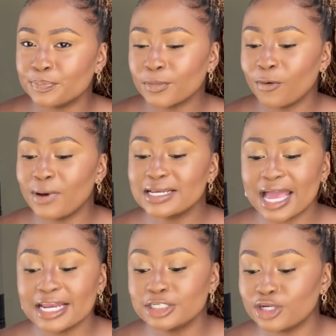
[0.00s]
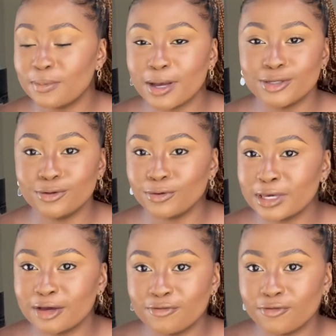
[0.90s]
What kind of job are you
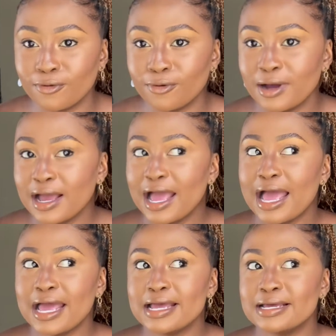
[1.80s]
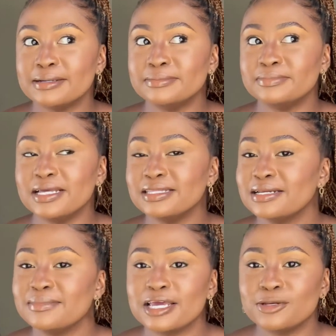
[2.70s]
looking for? And then
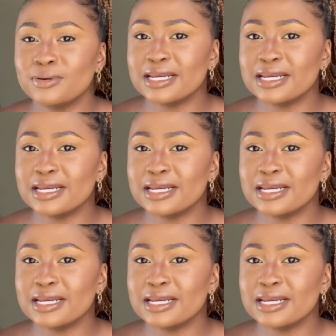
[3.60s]
I'm like, you know what?